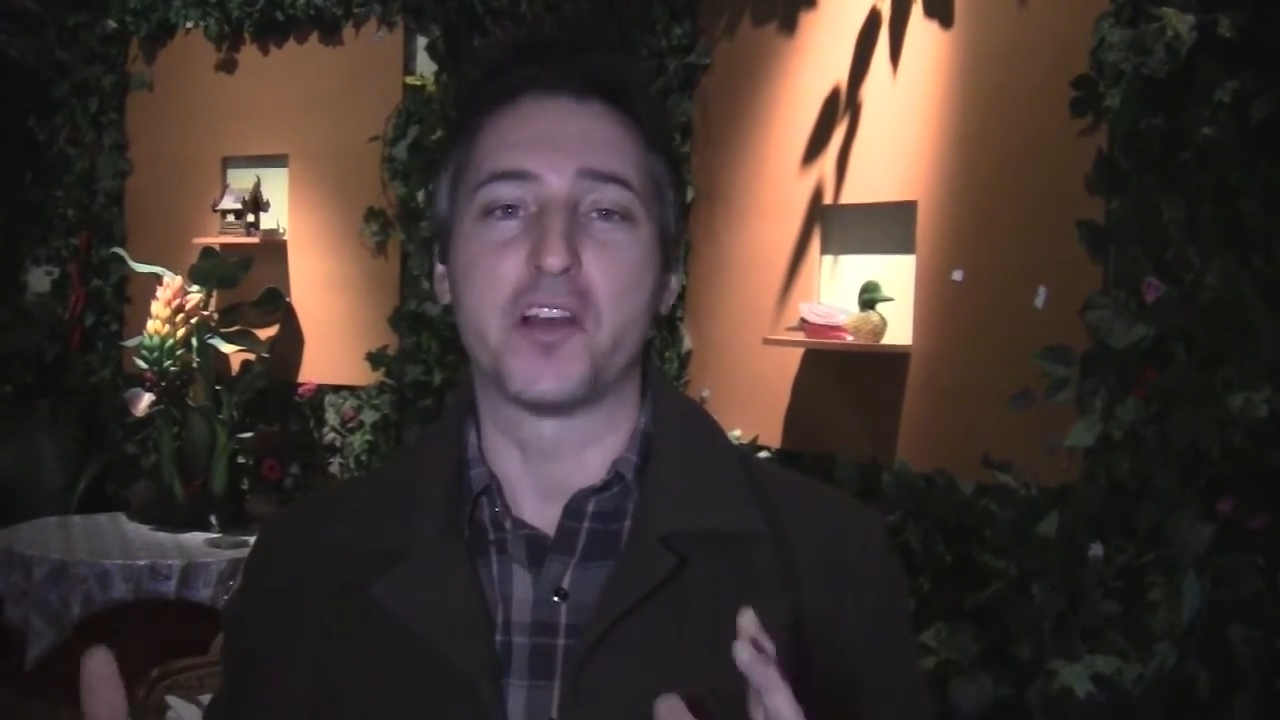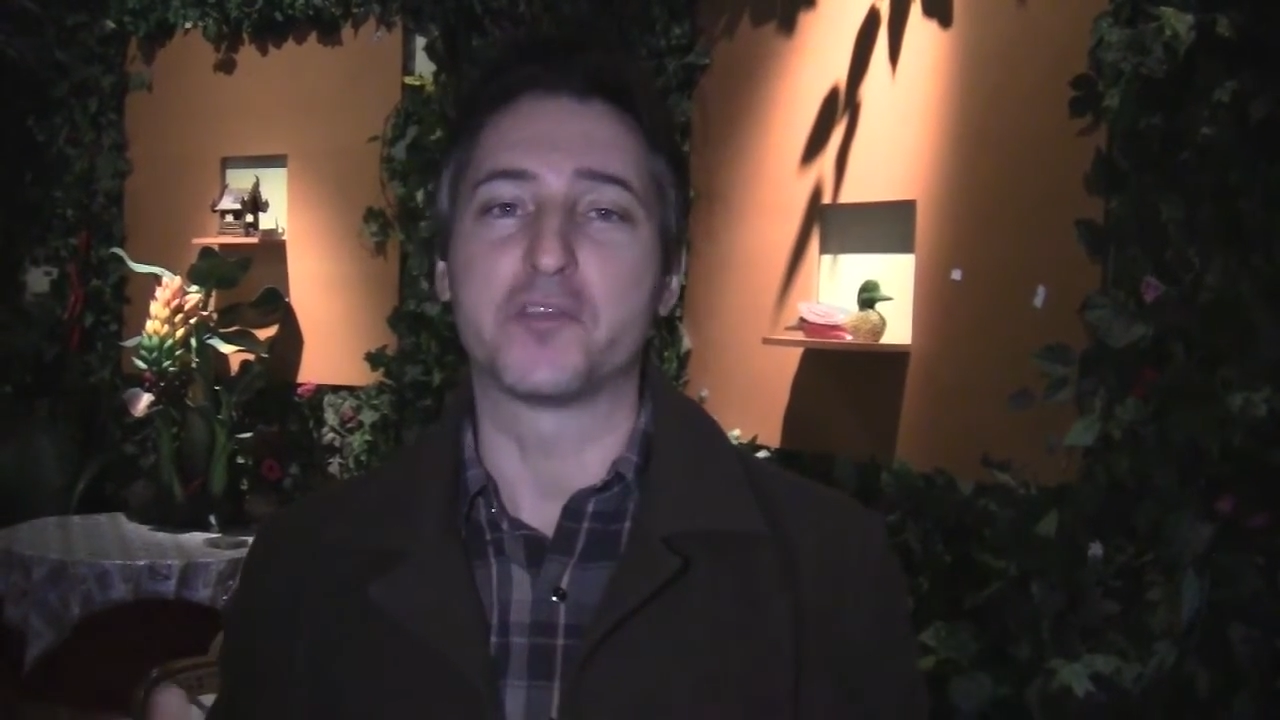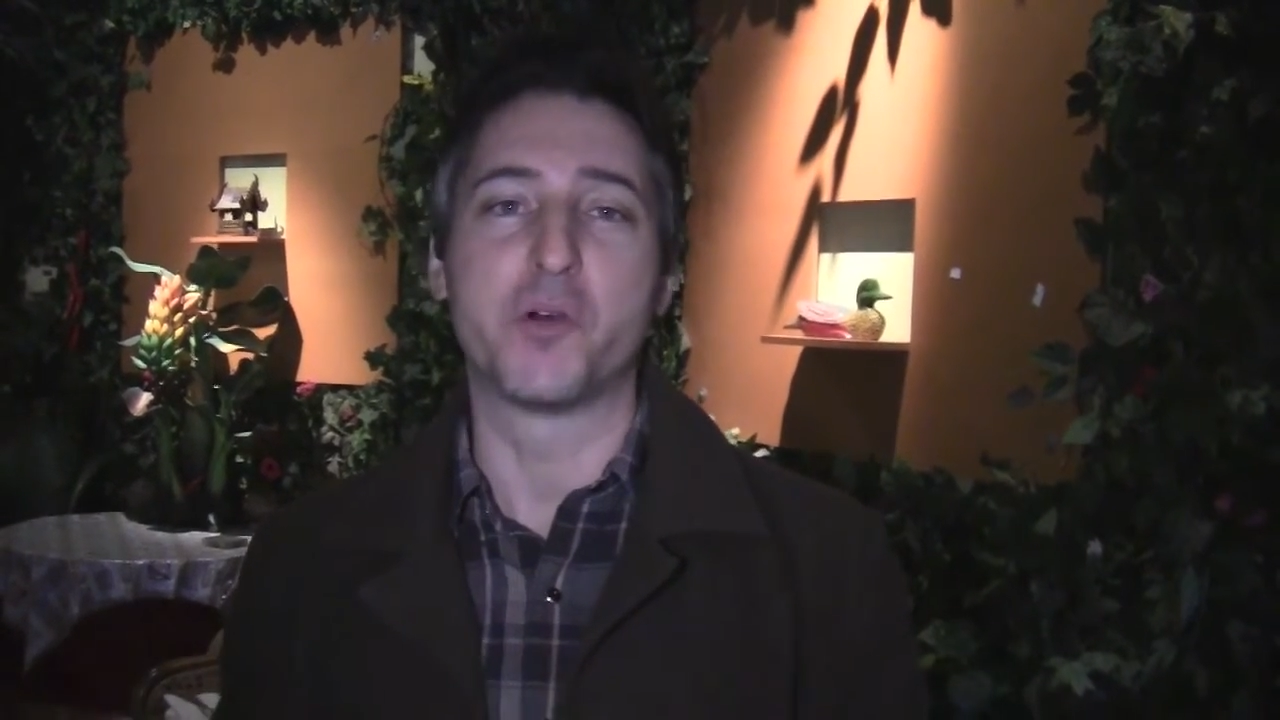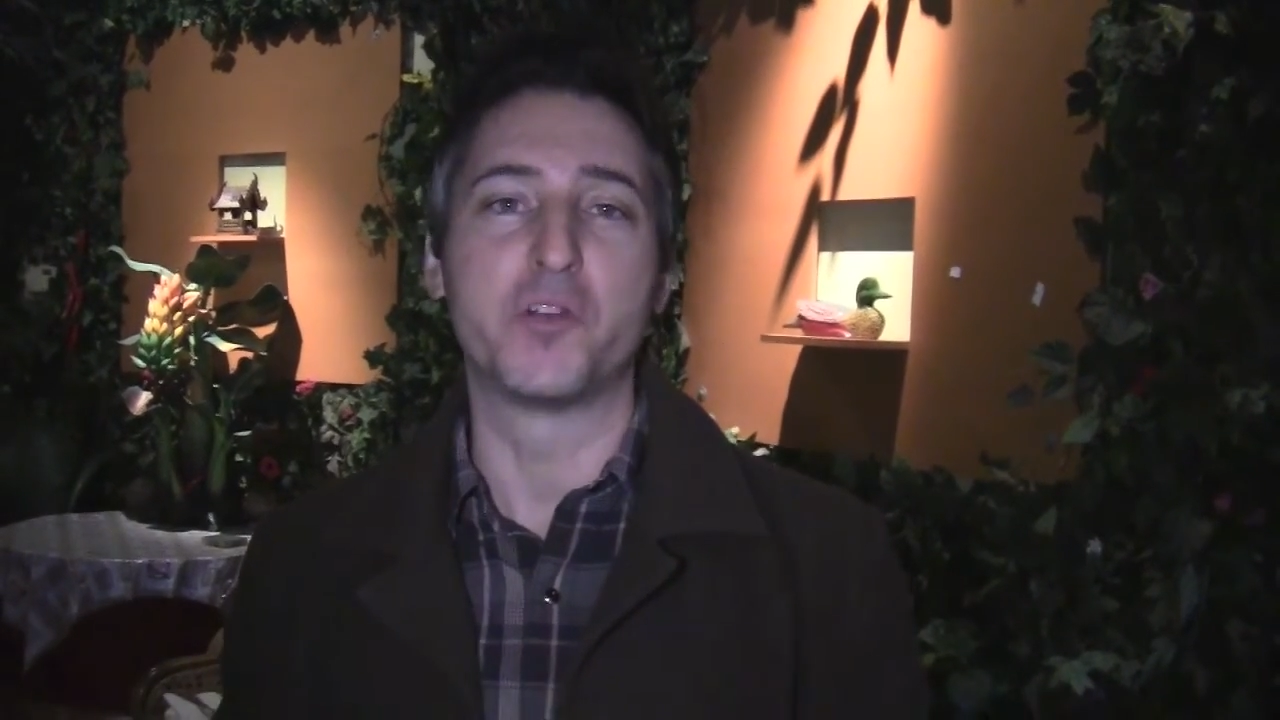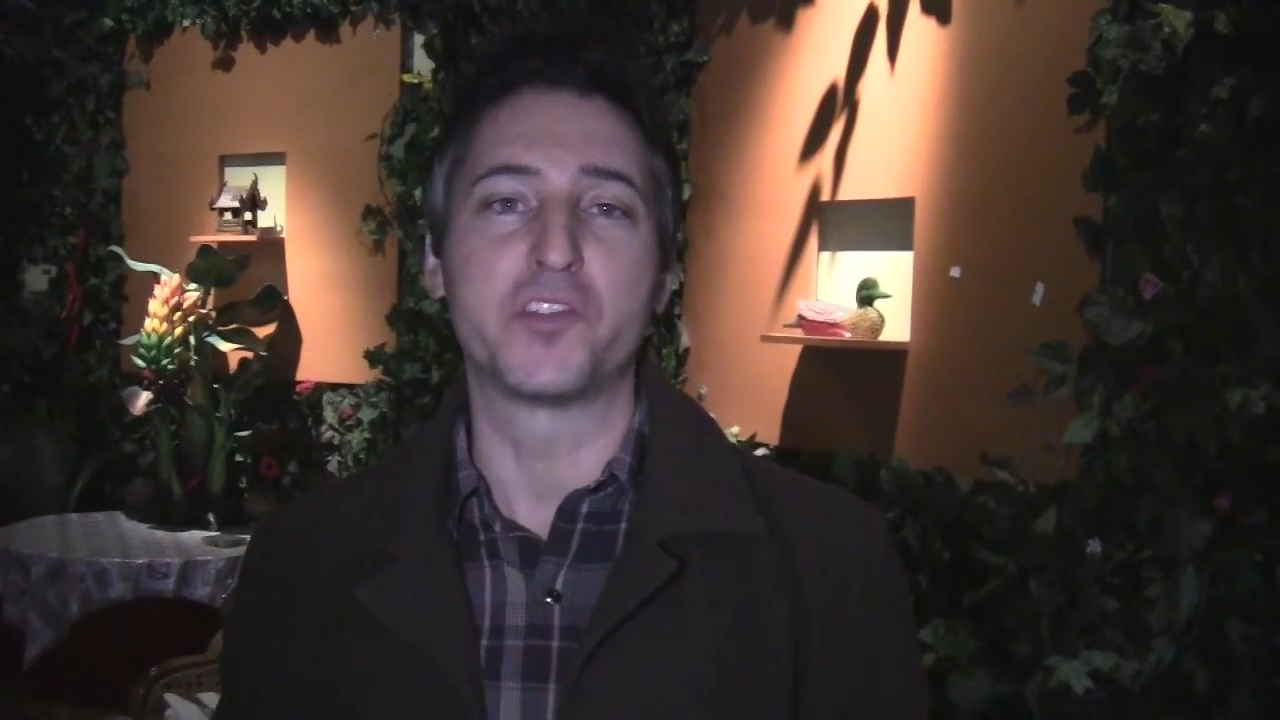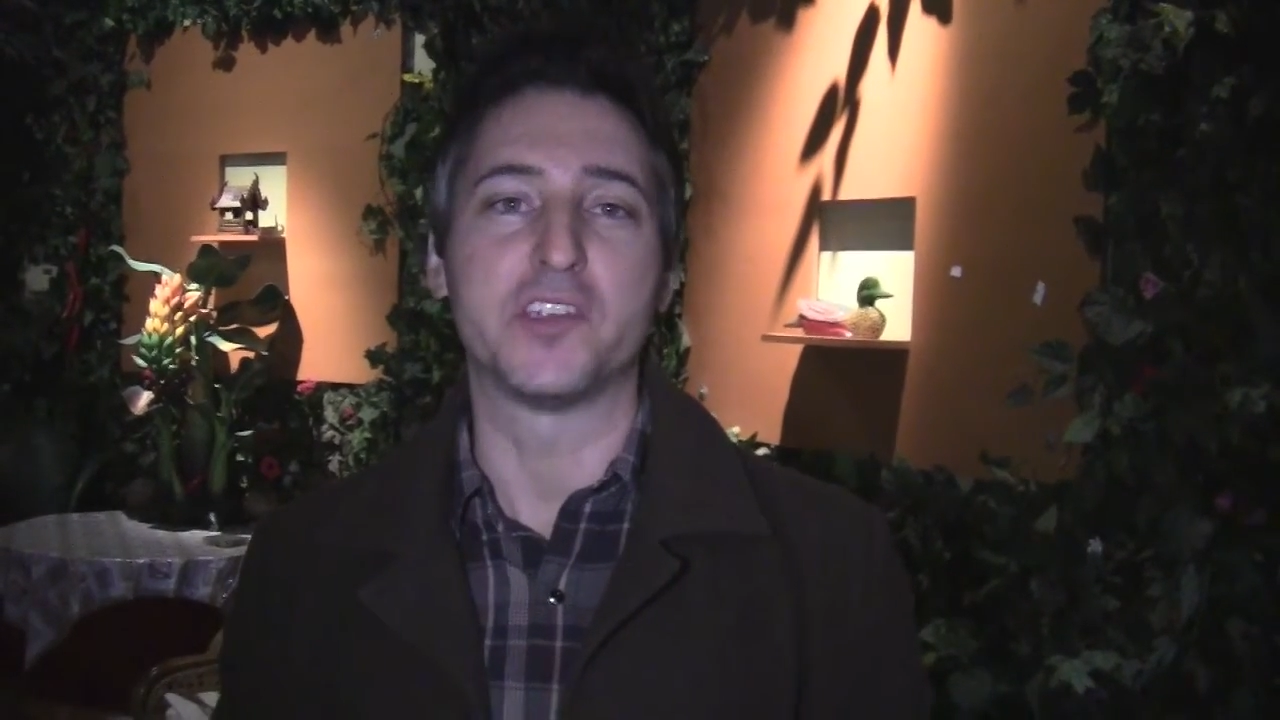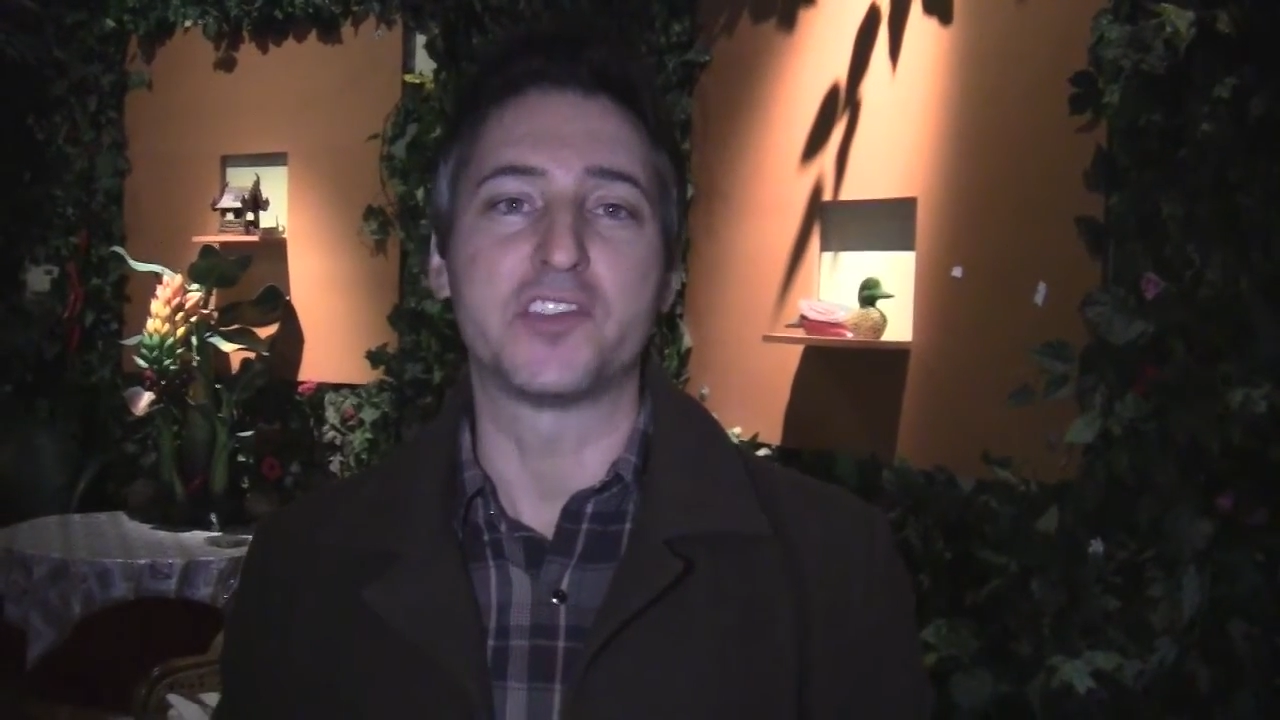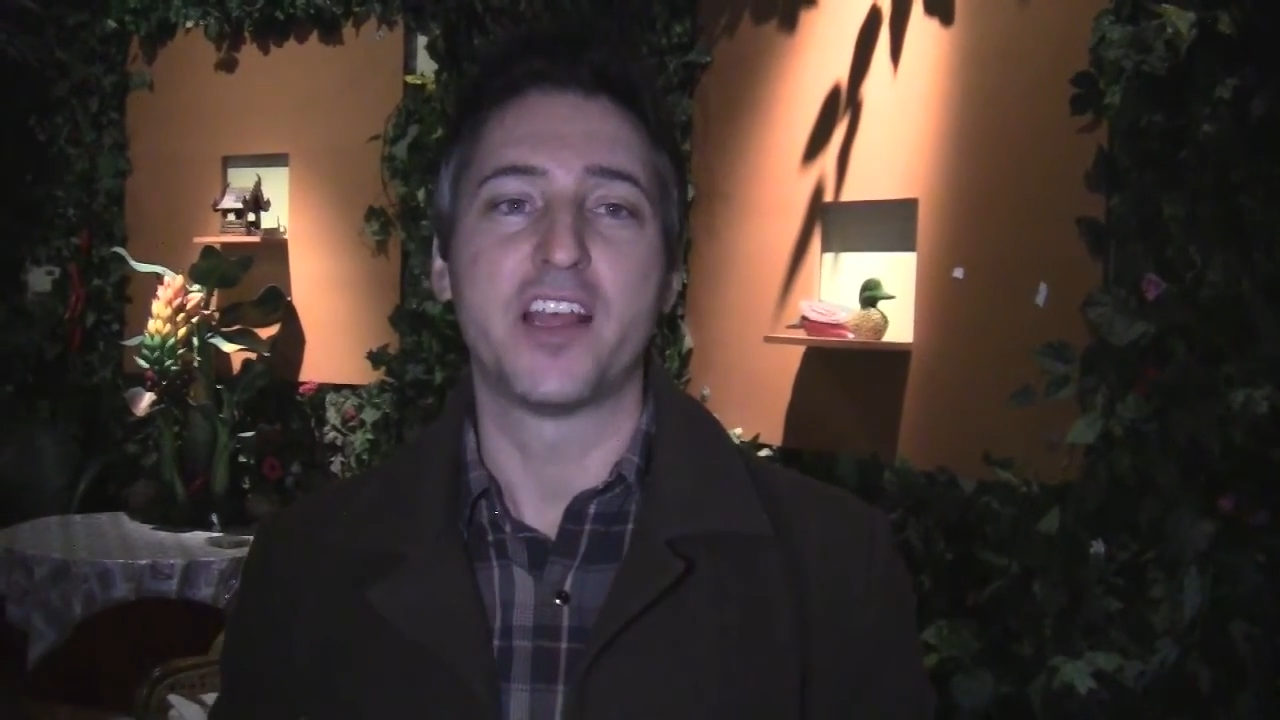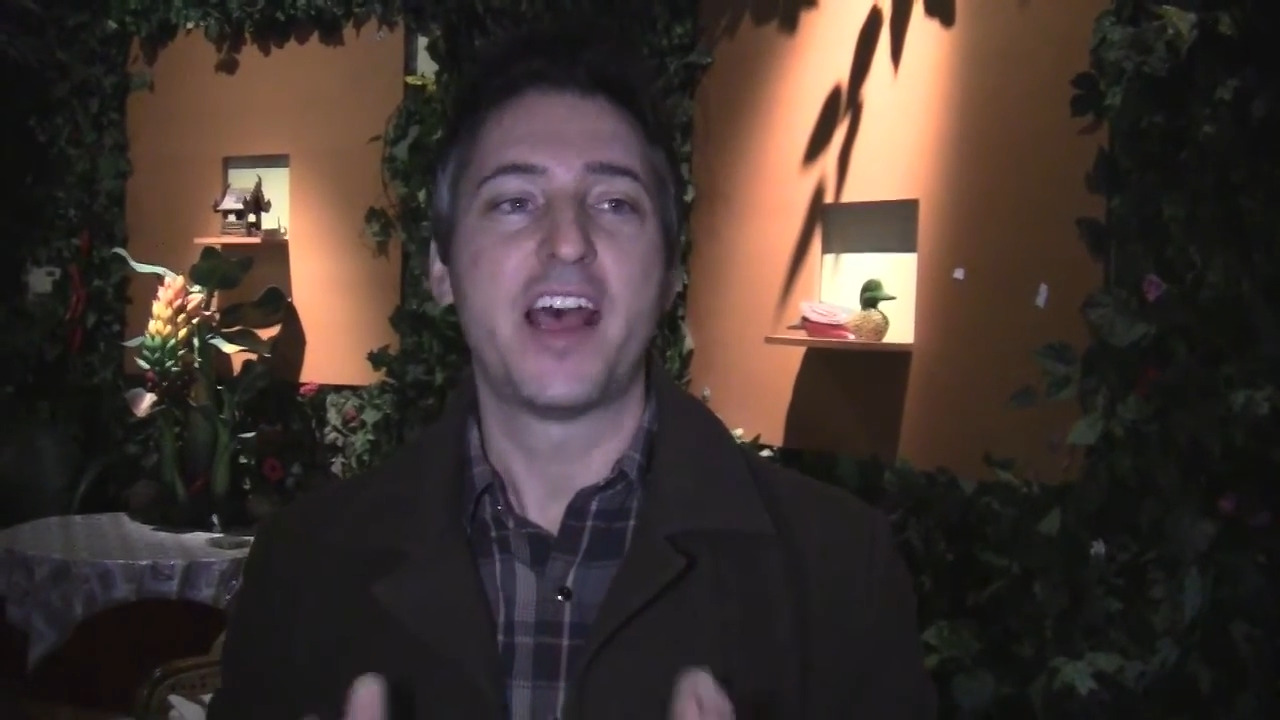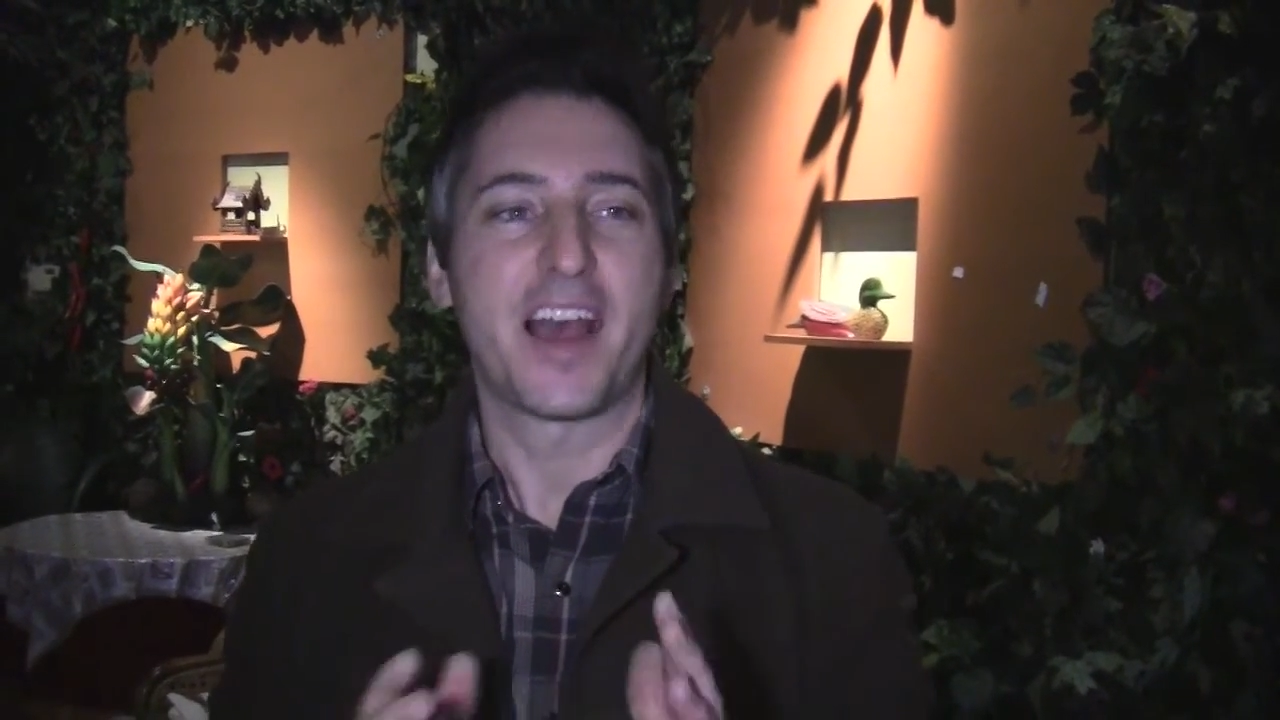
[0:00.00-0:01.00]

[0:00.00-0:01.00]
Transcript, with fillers: osmosis,